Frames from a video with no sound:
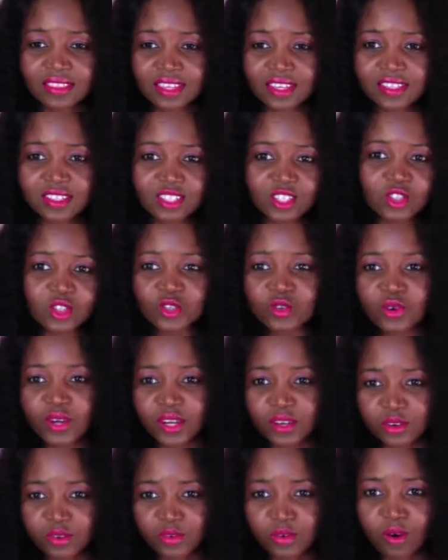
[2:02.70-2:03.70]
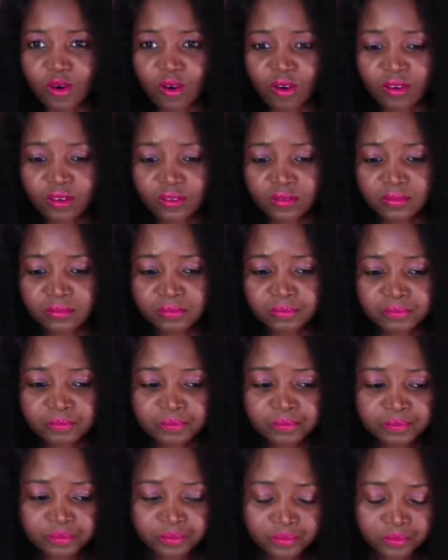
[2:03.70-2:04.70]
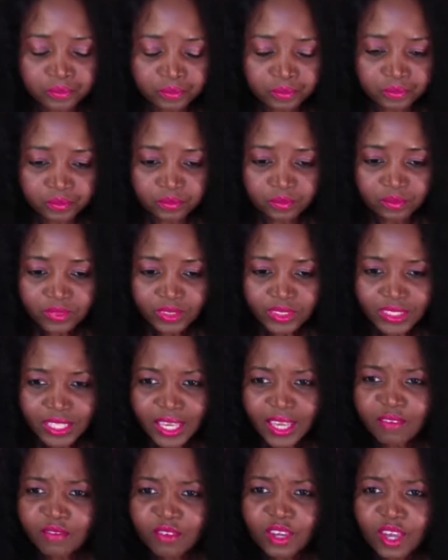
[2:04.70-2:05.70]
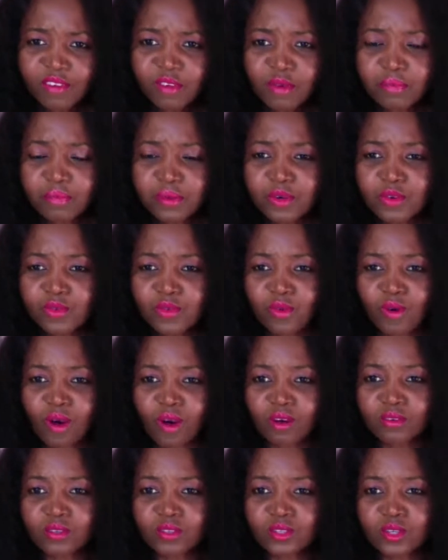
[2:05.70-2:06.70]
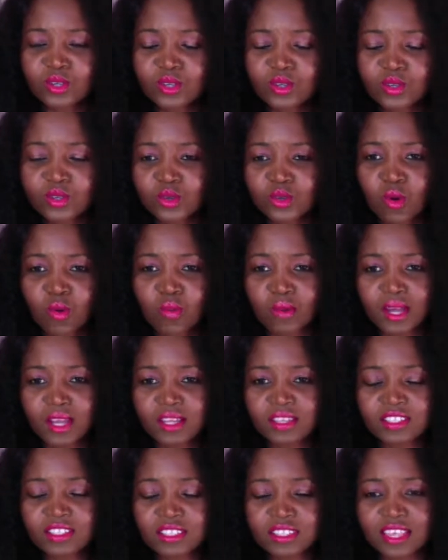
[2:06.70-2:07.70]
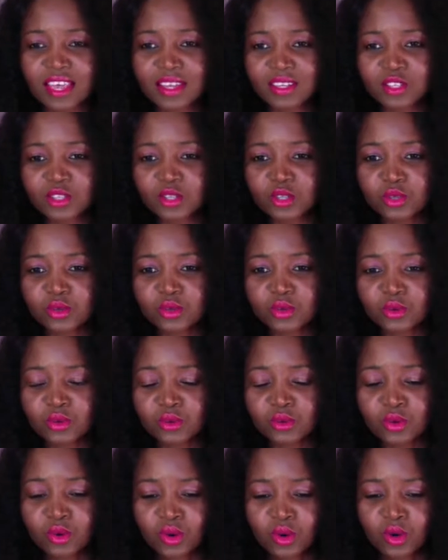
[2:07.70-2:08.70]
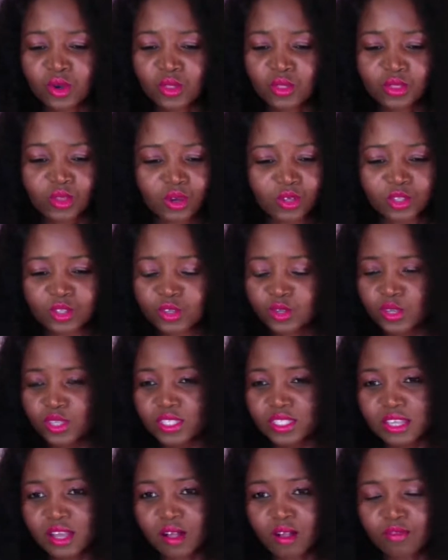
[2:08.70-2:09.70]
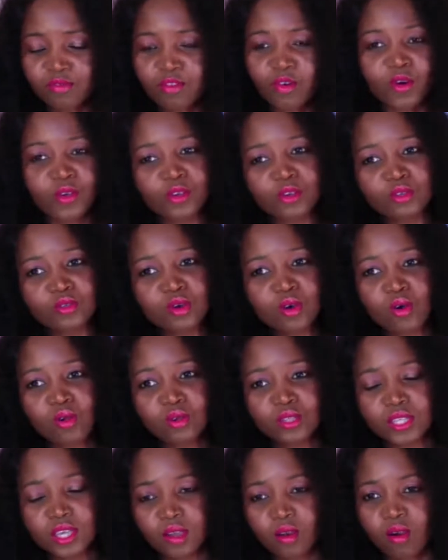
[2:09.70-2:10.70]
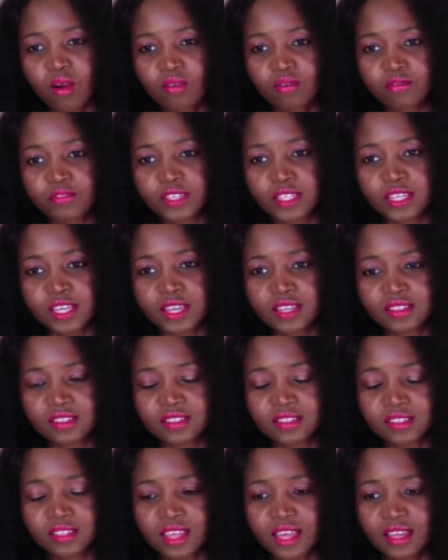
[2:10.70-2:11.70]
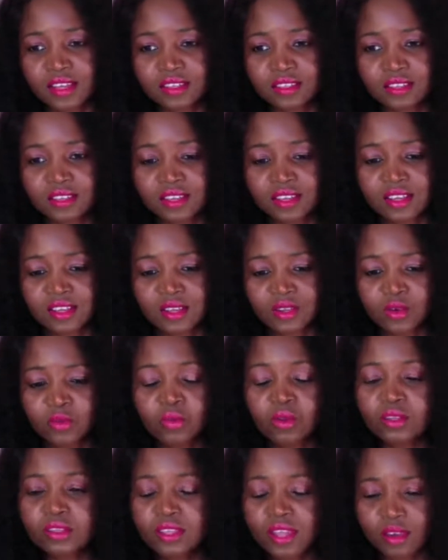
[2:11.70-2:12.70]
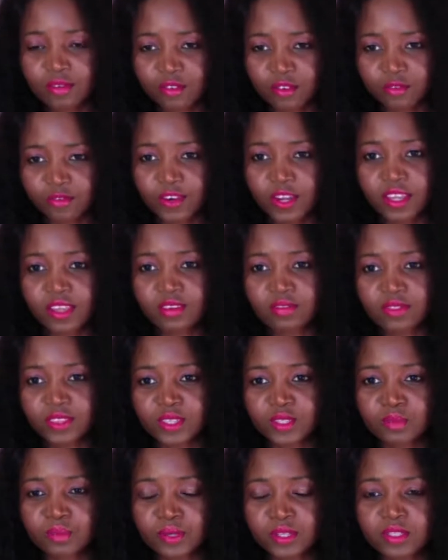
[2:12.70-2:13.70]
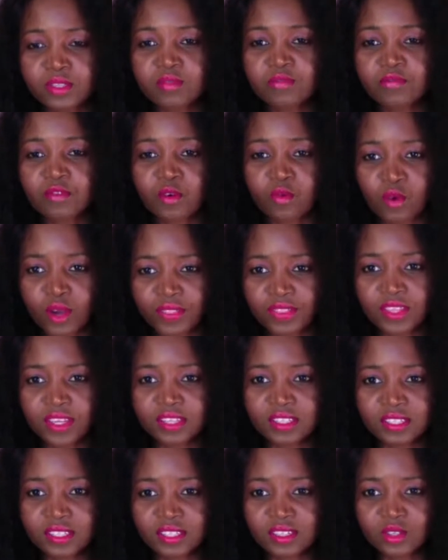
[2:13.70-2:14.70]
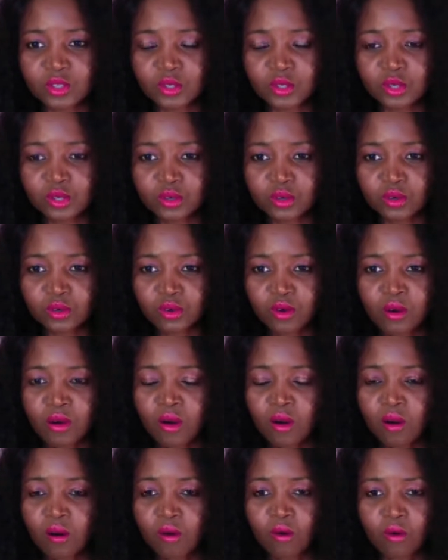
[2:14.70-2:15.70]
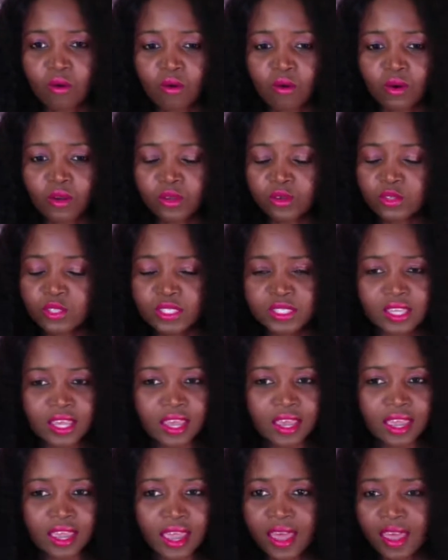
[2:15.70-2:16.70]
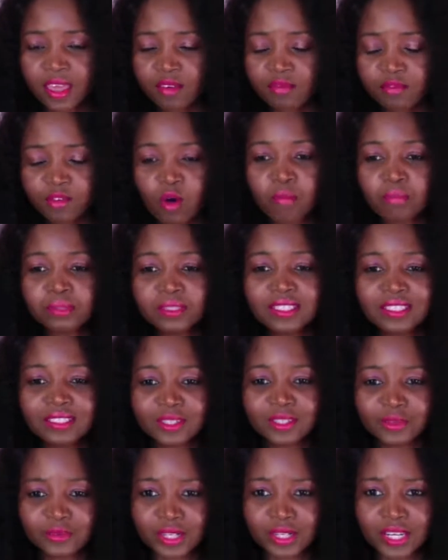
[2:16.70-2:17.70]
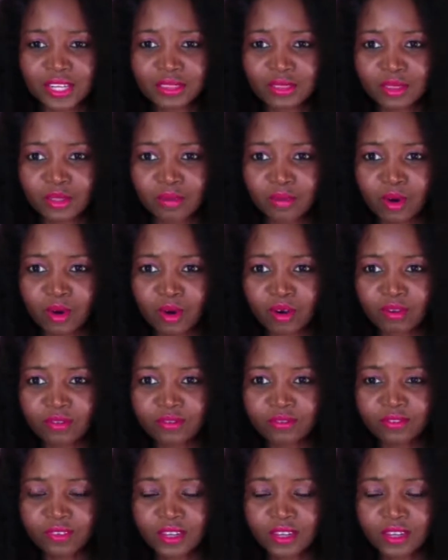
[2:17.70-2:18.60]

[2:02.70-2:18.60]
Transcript: did you any wrong. Have you ever been wronged so much that you thought to yourself, or you told a confidant that you will never forgive this person for what they did to you? Or you say, I have completely written them off.